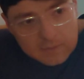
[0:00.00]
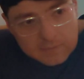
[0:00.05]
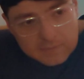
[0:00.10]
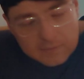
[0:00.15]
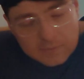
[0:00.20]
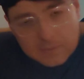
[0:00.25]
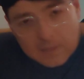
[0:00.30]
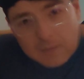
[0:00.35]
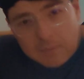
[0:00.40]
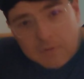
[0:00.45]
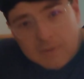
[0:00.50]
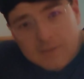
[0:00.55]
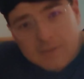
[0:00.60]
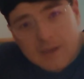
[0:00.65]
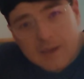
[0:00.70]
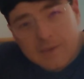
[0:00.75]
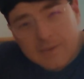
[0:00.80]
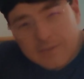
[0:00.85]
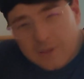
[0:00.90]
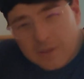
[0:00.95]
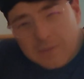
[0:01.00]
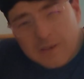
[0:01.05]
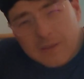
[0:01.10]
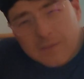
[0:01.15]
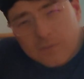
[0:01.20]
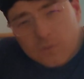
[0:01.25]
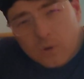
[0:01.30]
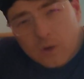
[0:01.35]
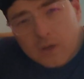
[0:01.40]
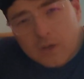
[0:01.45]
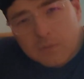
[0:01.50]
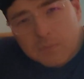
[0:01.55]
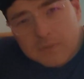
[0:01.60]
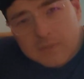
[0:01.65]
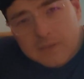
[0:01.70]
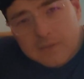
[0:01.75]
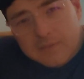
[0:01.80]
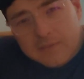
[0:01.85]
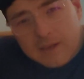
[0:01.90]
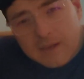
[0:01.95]
still get I don't think I've quite got my
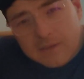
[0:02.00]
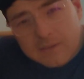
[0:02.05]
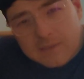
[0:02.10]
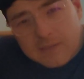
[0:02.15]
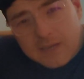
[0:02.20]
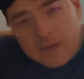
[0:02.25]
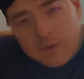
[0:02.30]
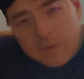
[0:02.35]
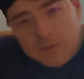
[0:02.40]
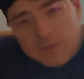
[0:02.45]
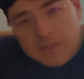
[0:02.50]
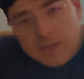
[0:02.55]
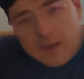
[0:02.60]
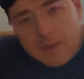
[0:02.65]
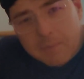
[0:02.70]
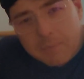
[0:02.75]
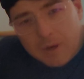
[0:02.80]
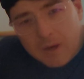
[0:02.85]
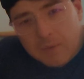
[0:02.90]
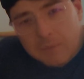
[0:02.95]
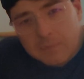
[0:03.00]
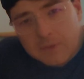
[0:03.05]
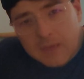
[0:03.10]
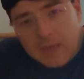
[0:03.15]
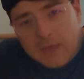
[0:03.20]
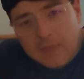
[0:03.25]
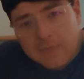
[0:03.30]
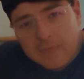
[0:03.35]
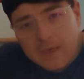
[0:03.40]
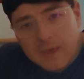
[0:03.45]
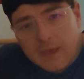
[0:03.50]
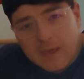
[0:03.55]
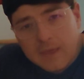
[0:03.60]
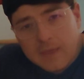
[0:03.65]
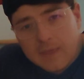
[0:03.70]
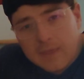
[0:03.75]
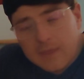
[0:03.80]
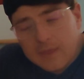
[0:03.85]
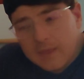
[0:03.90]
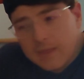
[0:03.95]
10,000 hours yet, but I'm getting
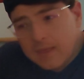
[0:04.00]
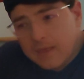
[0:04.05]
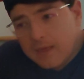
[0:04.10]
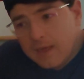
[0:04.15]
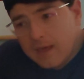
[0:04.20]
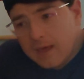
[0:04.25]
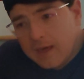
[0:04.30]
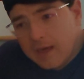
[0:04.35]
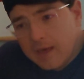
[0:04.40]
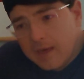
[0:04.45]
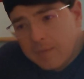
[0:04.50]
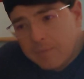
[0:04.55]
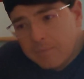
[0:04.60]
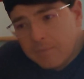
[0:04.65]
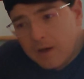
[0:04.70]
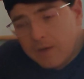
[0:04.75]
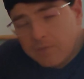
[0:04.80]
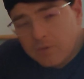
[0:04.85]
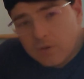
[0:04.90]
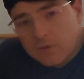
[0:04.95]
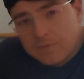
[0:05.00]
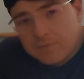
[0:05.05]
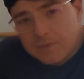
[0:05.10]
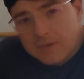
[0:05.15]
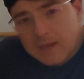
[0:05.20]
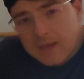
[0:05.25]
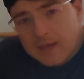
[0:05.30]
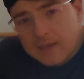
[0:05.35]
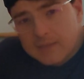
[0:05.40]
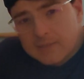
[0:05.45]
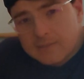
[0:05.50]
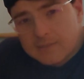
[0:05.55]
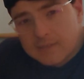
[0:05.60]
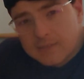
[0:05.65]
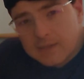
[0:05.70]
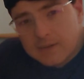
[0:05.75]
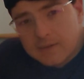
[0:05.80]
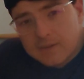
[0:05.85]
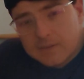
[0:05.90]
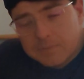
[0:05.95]
there. I've got finesse,
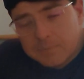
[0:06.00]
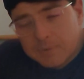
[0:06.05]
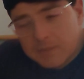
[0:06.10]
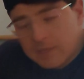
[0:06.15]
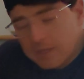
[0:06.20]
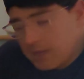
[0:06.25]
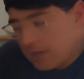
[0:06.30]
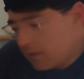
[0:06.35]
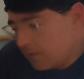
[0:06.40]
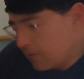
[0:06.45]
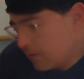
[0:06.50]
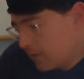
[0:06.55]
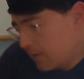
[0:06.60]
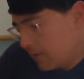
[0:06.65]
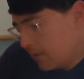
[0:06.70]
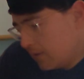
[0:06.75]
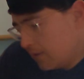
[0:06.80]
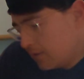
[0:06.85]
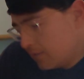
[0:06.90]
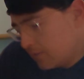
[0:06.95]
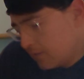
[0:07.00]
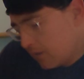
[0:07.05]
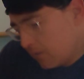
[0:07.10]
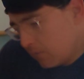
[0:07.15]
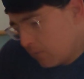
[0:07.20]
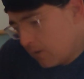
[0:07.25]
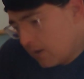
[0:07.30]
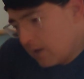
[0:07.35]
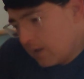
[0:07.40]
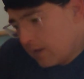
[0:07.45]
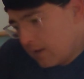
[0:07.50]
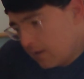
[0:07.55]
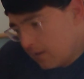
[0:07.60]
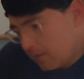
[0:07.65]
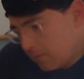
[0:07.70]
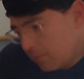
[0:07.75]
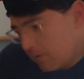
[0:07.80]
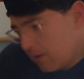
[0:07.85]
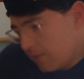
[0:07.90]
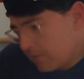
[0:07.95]
so
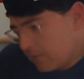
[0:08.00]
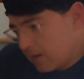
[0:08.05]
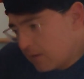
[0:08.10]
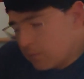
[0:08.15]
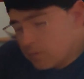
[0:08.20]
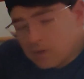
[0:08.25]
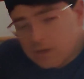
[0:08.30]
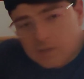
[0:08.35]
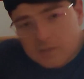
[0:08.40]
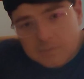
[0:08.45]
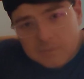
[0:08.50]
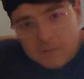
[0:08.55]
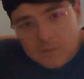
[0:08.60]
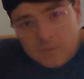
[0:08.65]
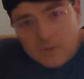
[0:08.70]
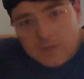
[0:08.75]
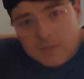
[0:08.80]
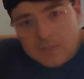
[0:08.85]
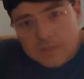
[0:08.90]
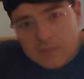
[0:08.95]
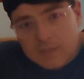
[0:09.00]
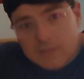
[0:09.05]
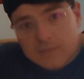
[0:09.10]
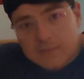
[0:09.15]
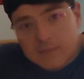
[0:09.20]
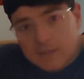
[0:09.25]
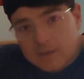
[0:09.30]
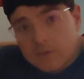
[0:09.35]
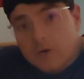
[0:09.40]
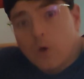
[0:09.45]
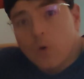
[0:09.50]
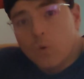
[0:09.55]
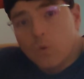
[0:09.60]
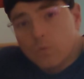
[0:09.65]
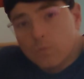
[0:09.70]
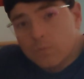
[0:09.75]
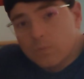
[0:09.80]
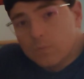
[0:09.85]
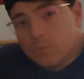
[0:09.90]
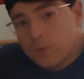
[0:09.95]
if anyone asks me a question, I can say,
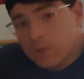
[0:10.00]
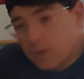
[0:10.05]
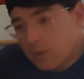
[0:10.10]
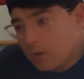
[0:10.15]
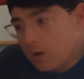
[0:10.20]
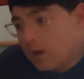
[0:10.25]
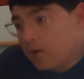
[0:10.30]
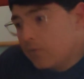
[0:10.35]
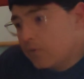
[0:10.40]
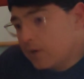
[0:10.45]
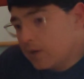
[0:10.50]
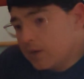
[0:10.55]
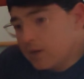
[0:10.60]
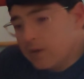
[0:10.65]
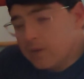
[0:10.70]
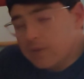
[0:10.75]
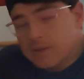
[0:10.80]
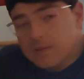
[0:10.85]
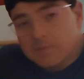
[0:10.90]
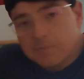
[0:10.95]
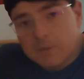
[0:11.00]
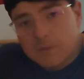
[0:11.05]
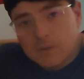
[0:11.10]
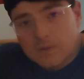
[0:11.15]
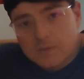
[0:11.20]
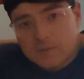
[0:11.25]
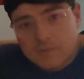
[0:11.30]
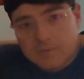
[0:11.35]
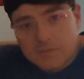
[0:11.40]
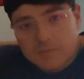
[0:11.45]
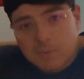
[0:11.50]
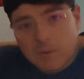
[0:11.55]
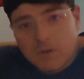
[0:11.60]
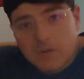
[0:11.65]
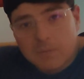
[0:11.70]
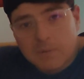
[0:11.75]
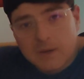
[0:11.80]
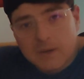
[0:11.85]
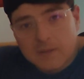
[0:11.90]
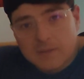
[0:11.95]
well, I already know this because I've
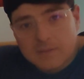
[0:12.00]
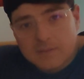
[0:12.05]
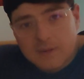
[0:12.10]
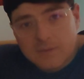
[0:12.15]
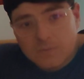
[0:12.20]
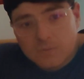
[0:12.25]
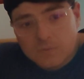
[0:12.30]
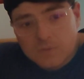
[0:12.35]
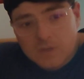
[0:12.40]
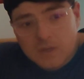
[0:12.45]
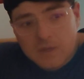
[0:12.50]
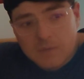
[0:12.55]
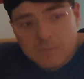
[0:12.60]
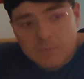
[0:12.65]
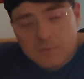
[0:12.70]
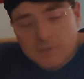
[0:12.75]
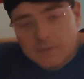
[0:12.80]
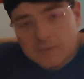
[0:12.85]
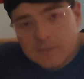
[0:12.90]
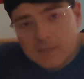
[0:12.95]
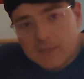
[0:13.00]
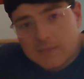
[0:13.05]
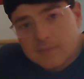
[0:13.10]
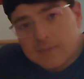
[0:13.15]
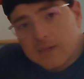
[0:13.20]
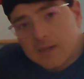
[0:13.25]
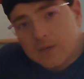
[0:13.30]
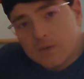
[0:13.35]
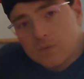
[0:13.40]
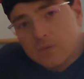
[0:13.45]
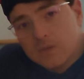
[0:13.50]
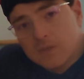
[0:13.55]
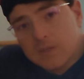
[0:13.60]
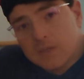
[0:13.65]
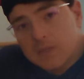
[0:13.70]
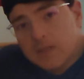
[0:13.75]
spoke about it several times in detail.